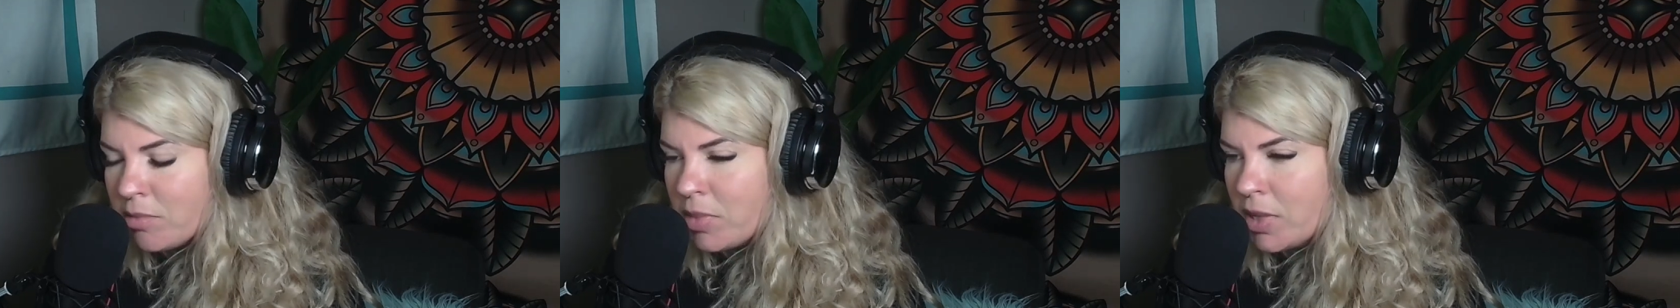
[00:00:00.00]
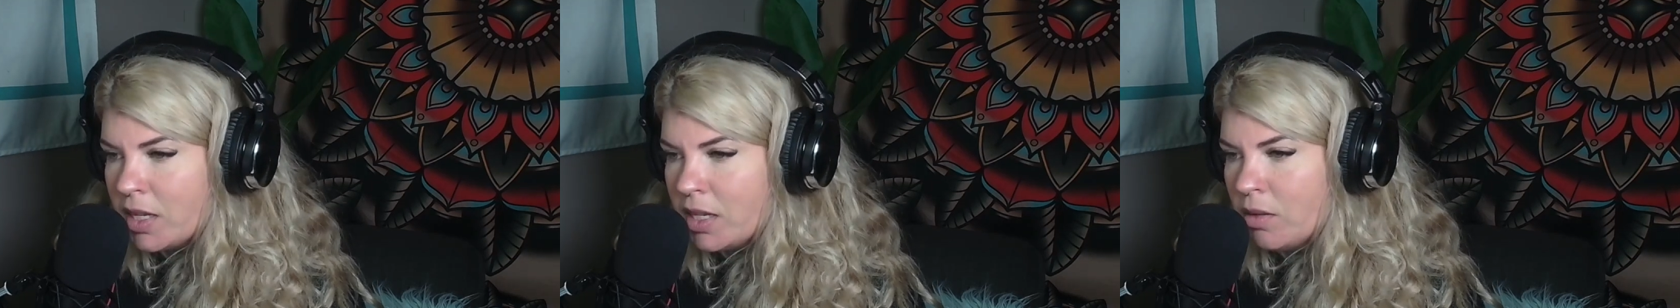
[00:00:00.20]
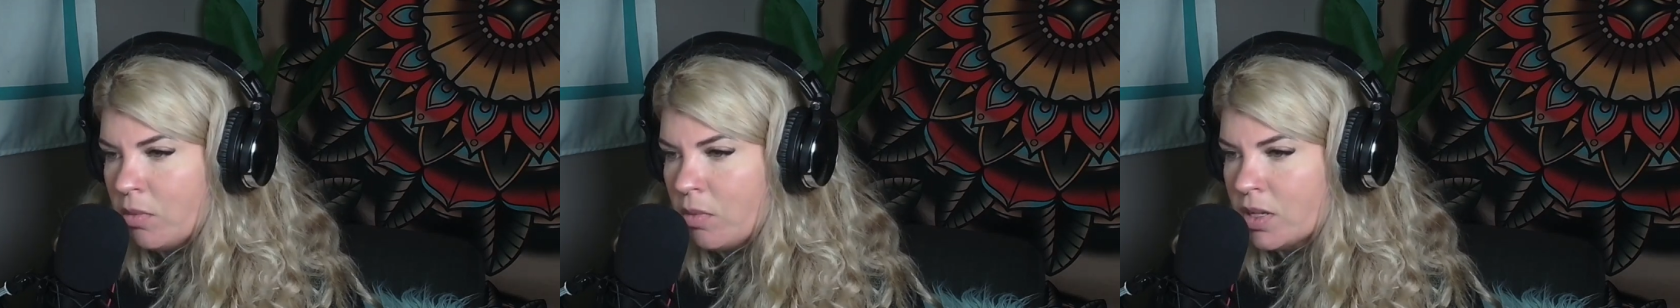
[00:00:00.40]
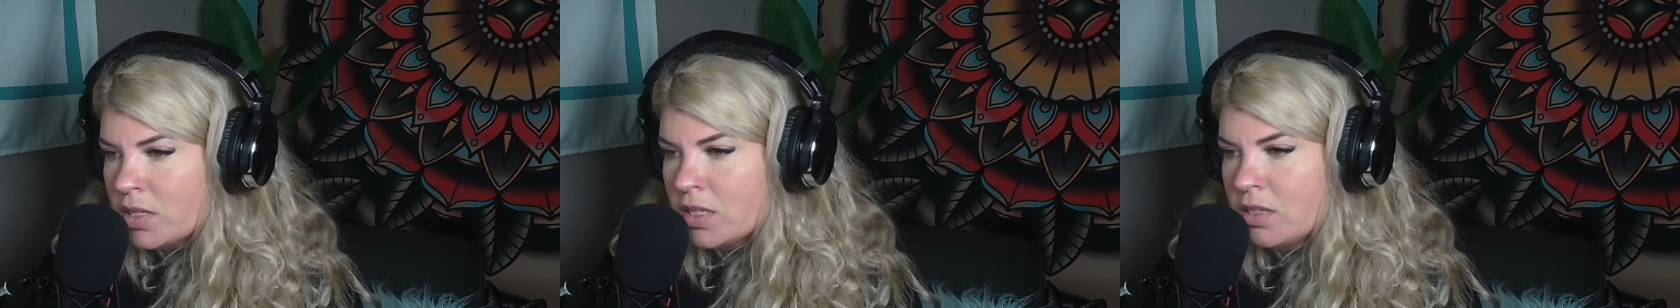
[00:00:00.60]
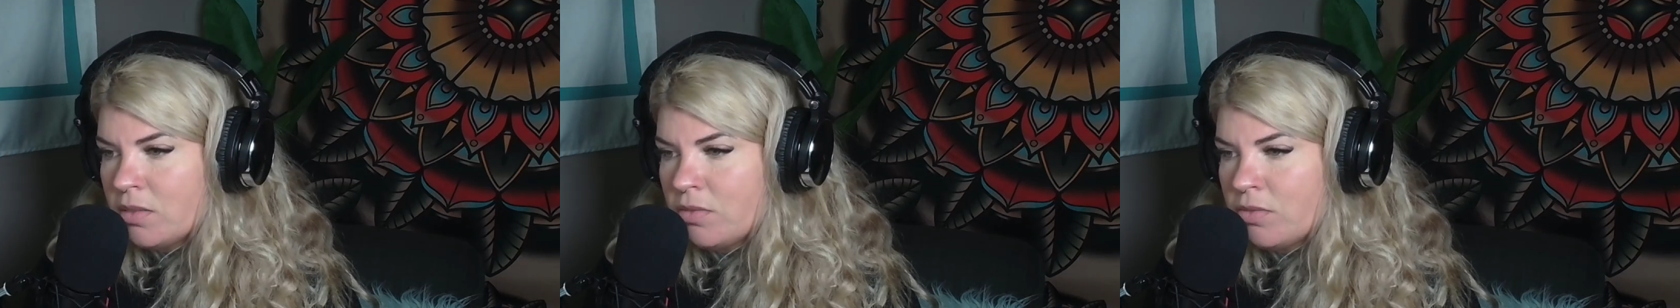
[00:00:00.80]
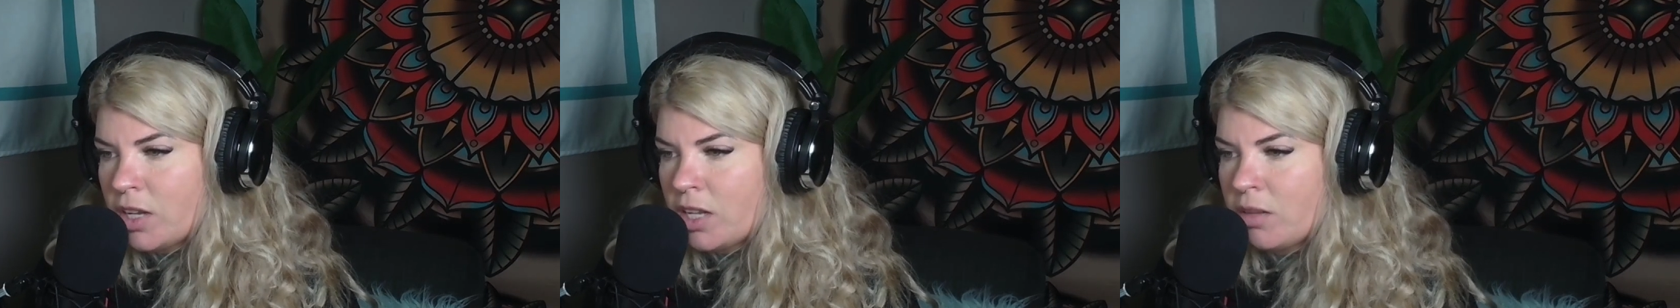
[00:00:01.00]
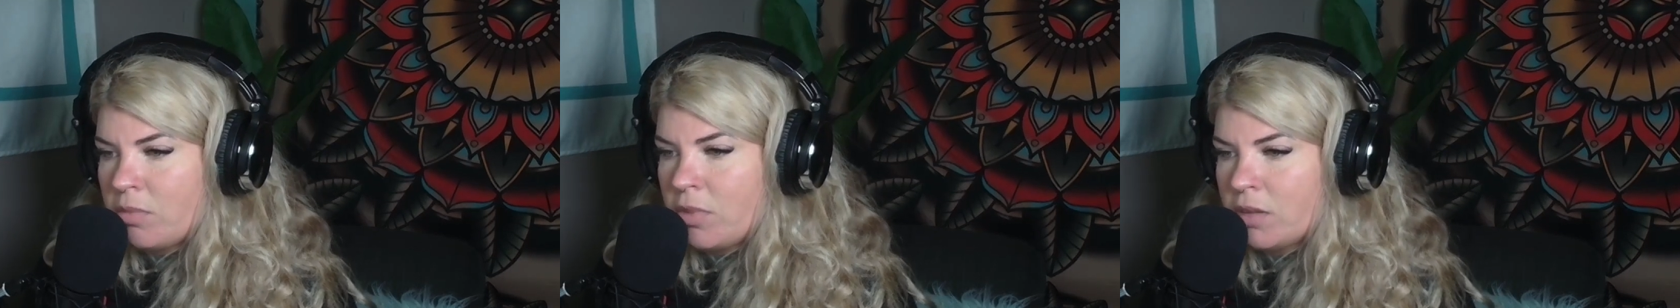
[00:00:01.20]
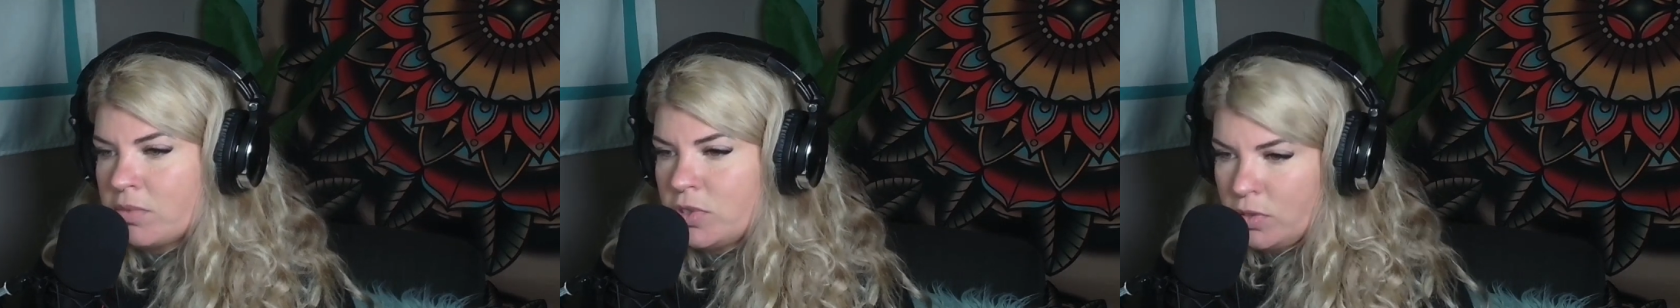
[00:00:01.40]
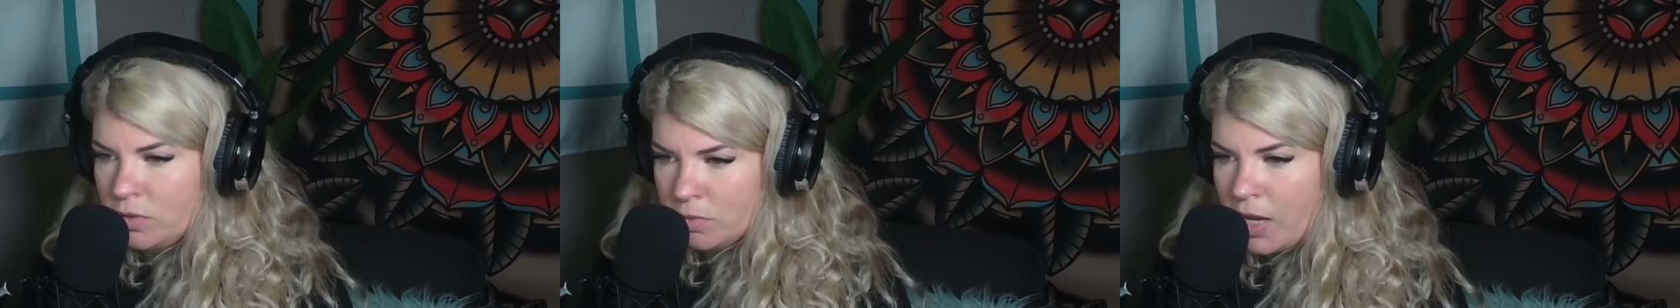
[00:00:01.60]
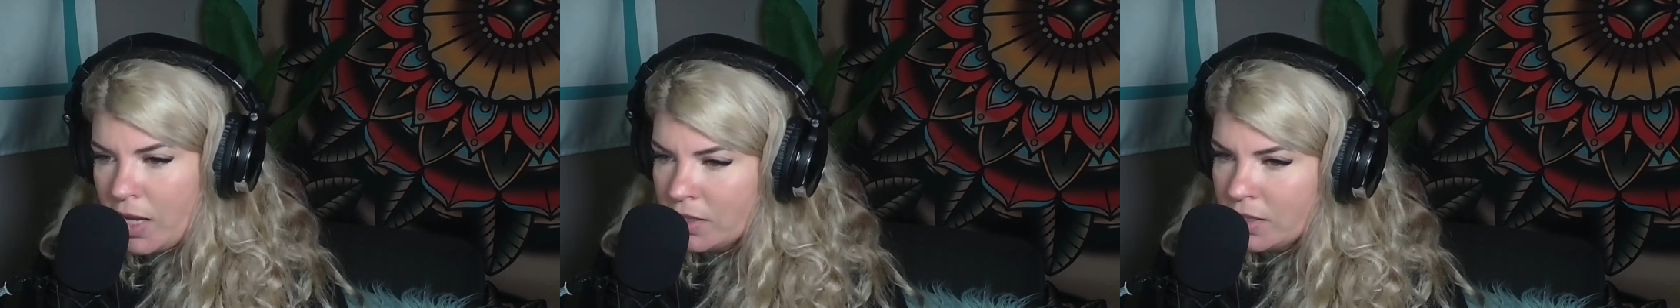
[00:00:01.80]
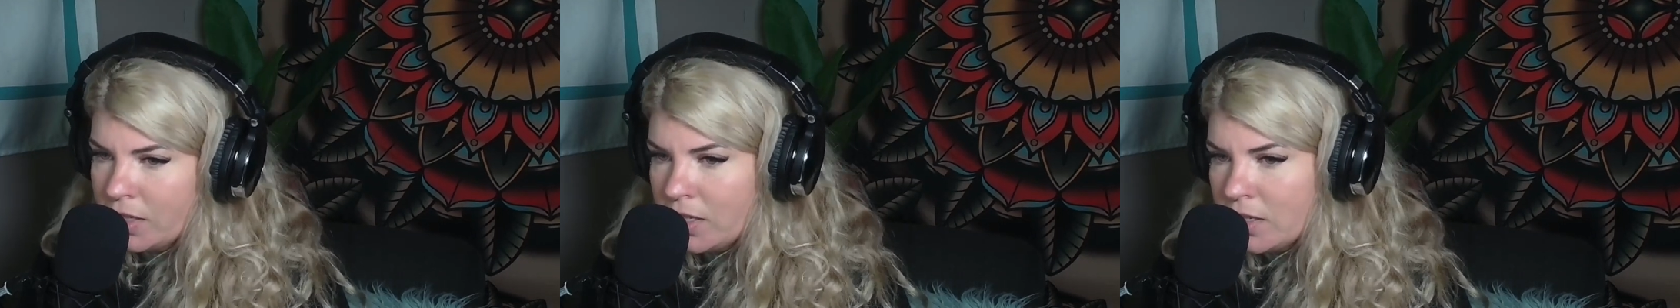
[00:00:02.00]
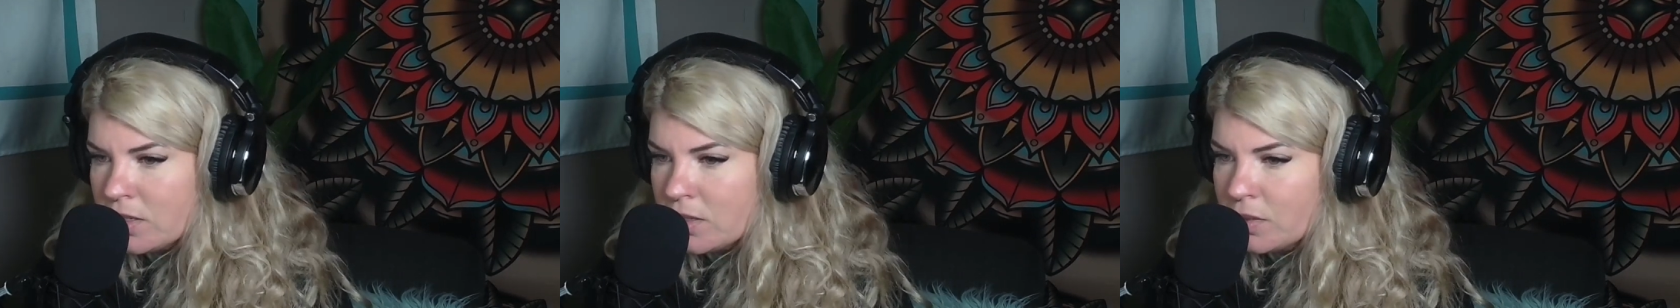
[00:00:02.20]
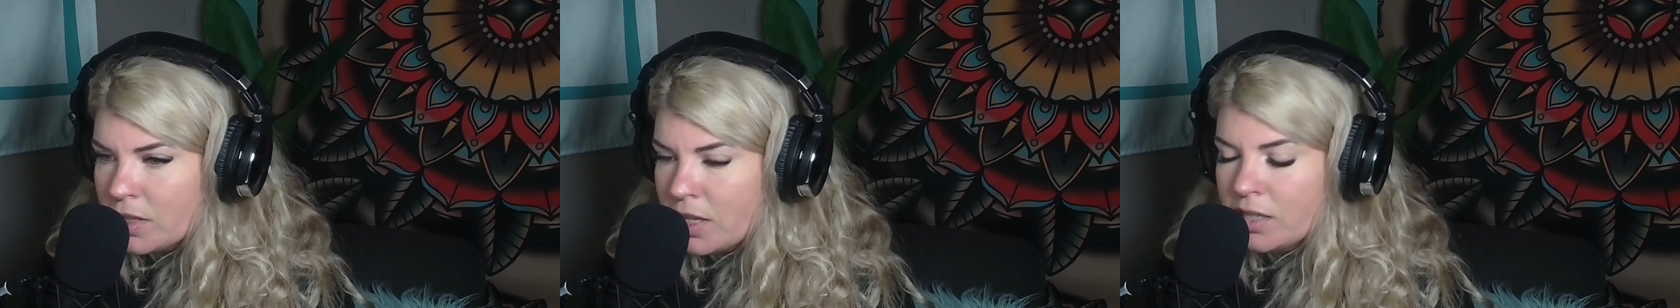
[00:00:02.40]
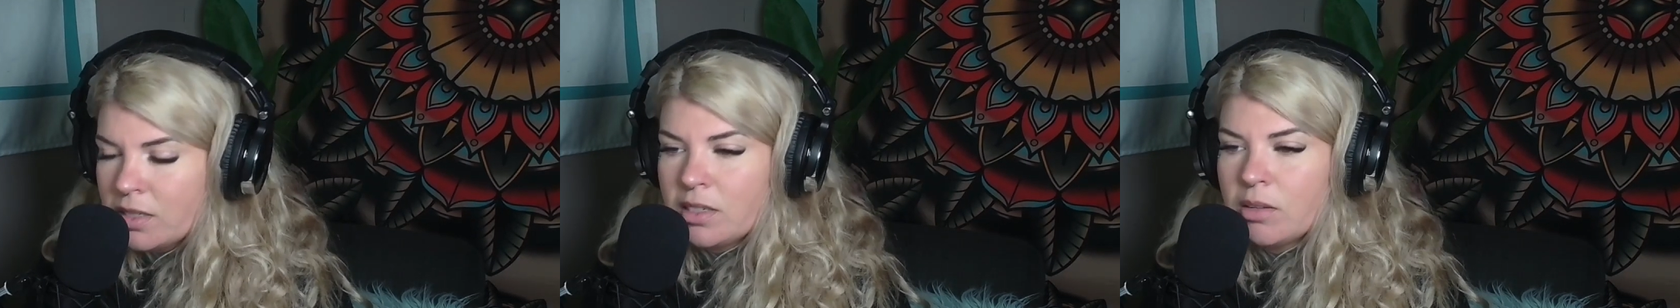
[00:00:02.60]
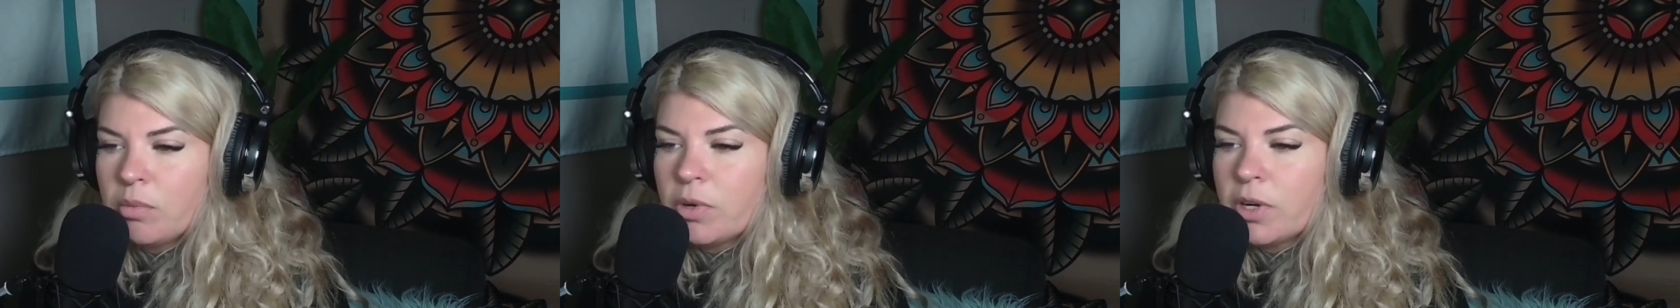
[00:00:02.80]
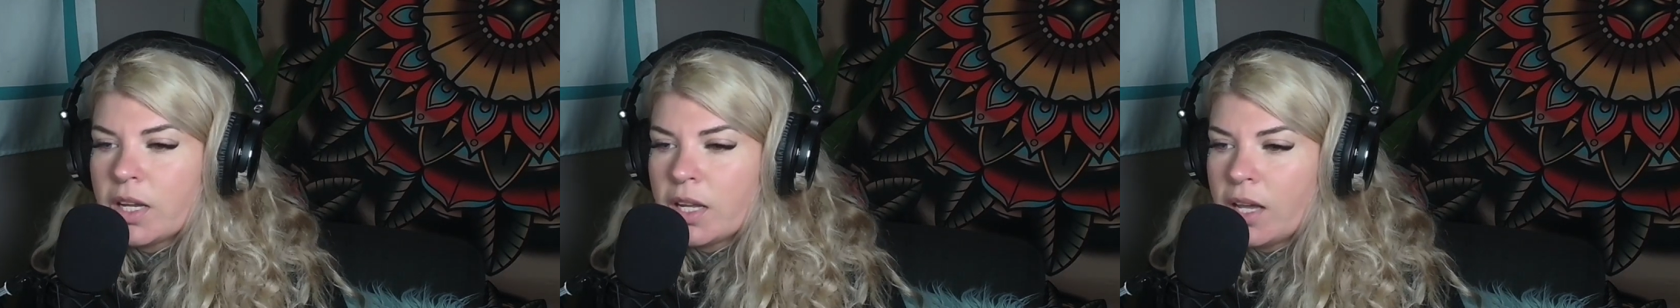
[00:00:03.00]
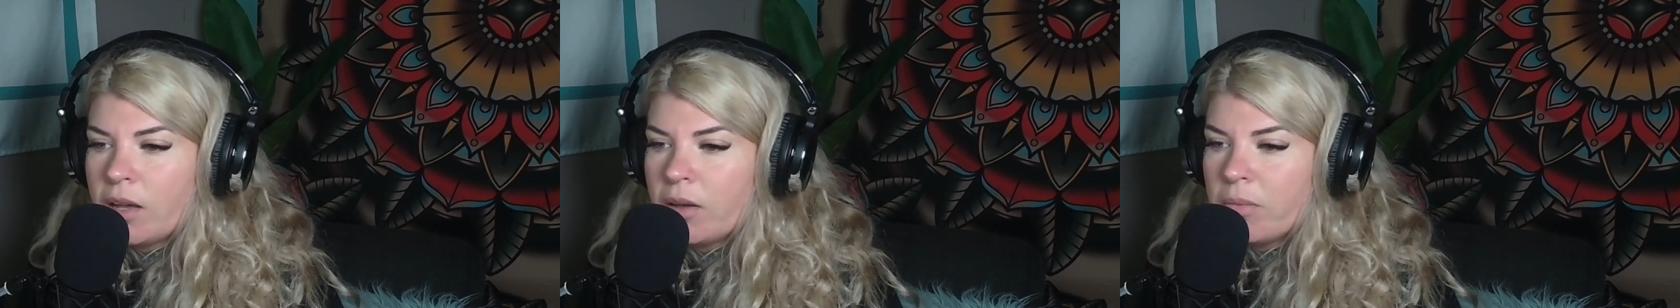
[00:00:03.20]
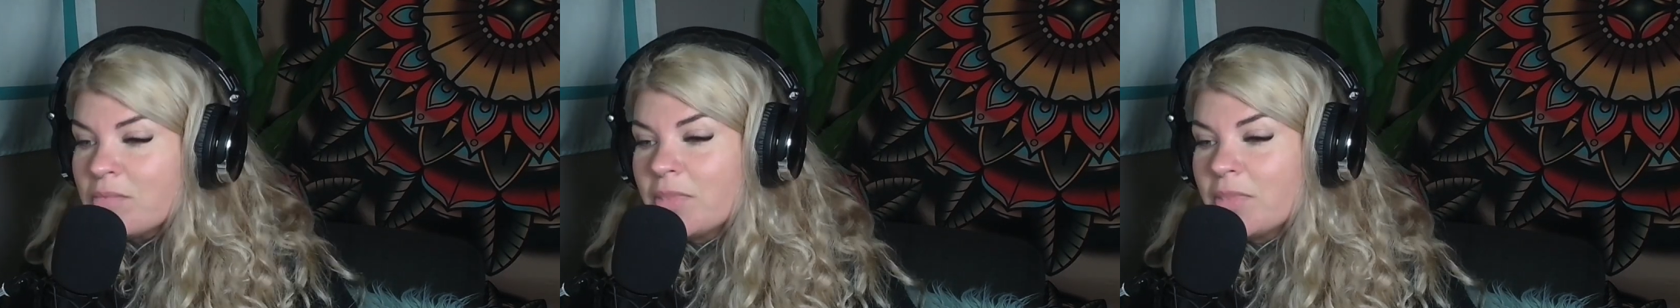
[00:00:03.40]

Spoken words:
but it wasn't fucking me up too badly, so it ended up working out.